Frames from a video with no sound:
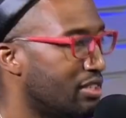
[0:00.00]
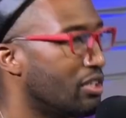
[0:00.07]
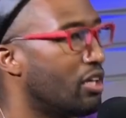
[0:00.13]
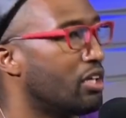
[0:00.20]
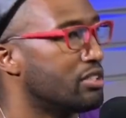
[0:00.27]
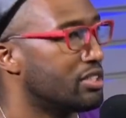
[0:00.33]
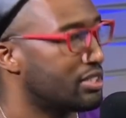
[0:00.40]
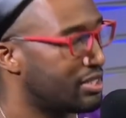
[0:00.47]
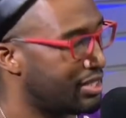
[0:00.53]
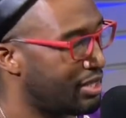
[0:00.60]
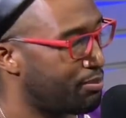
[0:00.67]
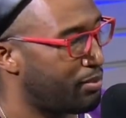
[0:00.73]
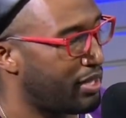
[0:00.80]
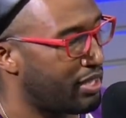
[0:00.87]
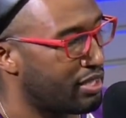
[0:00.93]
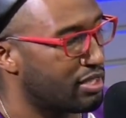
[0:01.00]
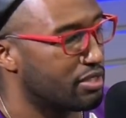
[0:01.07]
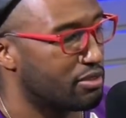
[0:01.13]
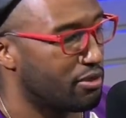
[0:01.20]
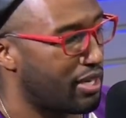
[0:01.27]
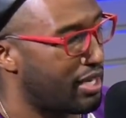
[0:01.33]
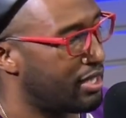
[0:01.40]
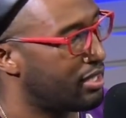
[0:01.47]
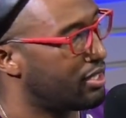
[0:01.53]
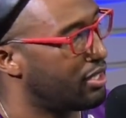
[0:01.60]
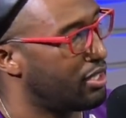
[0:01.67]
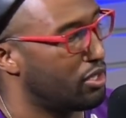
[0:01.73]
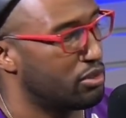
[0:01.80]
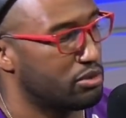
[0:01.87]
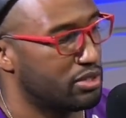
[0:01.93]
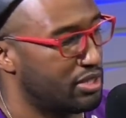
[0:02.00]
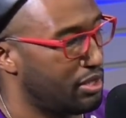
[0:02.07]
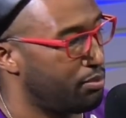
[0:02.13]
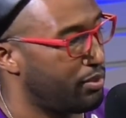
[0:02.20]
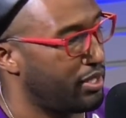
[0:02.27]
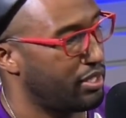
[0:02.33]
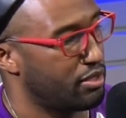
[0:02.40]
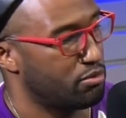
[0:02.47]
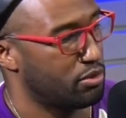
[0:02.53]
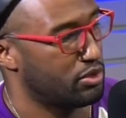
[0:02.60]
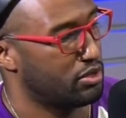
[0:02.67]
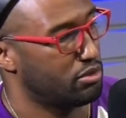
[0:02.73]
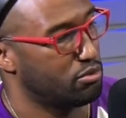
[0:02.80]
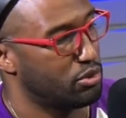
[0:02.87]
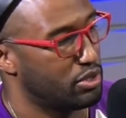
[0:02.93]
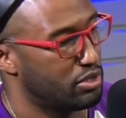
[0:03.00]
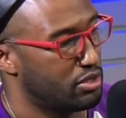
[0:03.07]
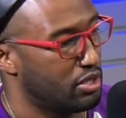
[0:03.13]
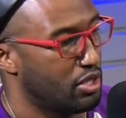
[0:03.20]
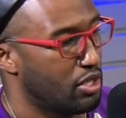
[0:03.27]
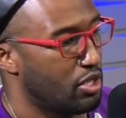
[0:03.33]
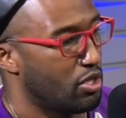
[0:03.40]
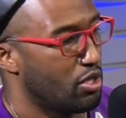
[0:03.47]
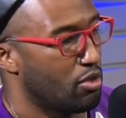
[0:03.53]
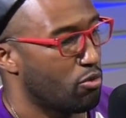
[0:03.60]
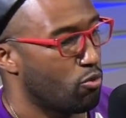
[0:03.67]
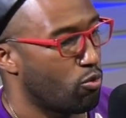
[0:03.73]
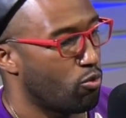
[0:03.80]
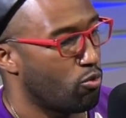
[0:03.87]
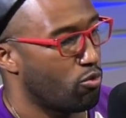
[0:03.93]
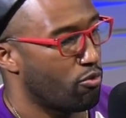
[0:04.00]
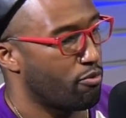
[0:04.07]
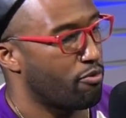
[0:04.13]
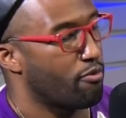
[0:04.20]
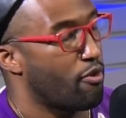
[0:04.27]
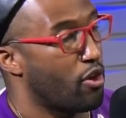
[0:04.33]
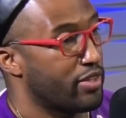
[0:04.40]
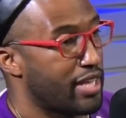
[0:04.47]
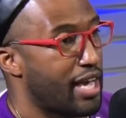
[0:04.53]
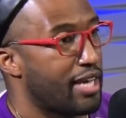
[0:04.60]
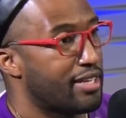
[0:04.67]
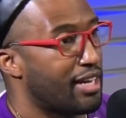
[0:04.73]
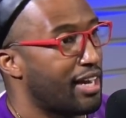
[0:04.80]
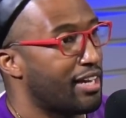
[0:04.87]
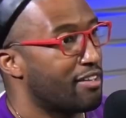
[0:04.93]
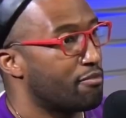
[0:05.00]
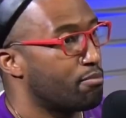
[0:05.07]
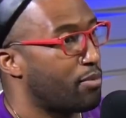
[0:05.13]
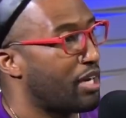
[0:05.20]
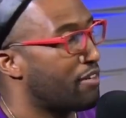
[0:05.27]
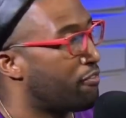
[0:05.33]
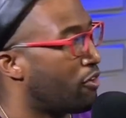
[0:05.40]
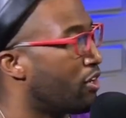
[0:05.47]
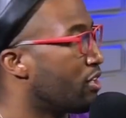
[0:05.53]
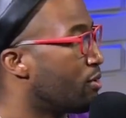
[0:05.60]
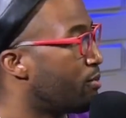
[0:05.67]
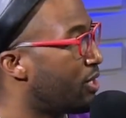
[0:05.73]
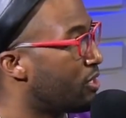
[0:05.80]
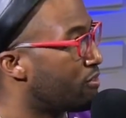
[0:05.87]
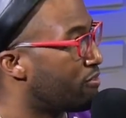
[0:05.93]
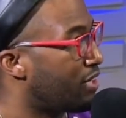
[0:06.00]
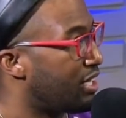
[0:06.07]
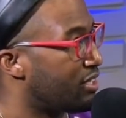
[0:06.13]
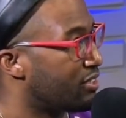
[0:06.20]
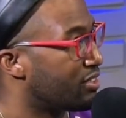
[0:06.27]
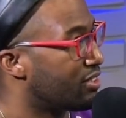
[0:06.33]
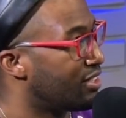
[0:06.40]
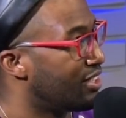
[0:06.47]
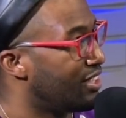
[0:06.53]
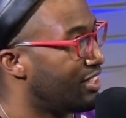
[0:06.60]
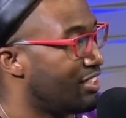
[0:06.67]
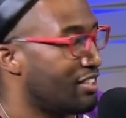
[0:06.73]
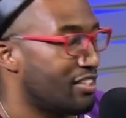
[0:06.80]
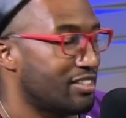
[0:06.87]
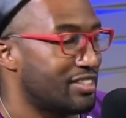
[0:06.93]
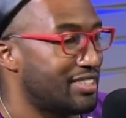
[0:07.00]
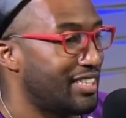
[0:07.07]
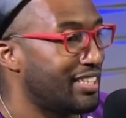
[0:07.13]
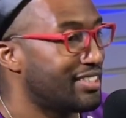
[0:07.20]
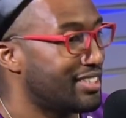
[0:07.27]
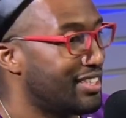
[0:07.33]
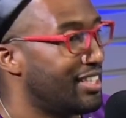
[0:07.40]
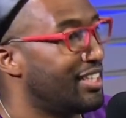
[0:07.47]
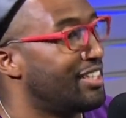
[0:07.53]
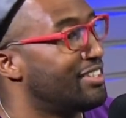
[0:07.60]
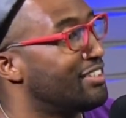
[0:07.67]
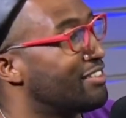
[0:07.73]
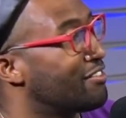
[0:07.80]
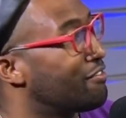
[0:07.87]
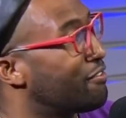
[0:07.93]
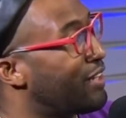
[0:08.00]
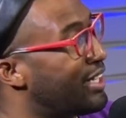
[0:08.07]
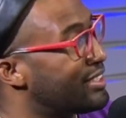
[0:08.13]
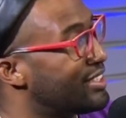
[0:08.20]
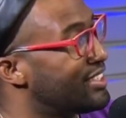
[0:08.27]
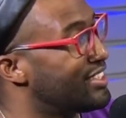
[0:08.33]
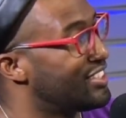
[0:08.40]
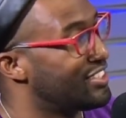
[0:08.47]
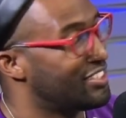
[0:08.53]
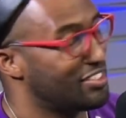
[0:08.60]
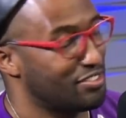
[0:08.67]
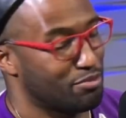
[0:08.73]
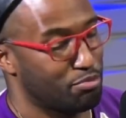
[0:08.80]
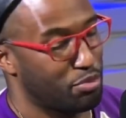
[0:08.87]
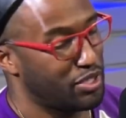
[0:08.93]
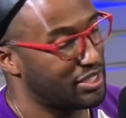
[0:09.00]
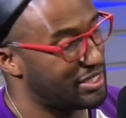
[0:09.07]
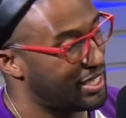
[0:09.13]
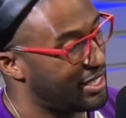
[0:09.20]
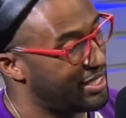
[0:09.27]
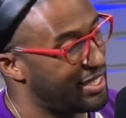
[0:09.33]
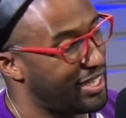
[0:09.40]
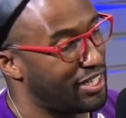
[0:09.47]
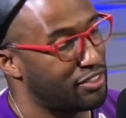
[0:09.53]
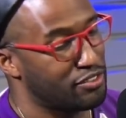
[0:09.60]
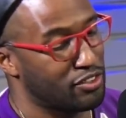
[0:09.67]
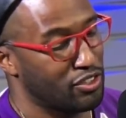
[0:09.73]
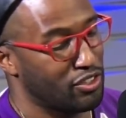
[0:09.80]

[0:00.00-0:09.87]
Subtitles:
lost to Stipe. Granted, Stipe was on that night by far the better fighter. Since then, Francis has put his head down,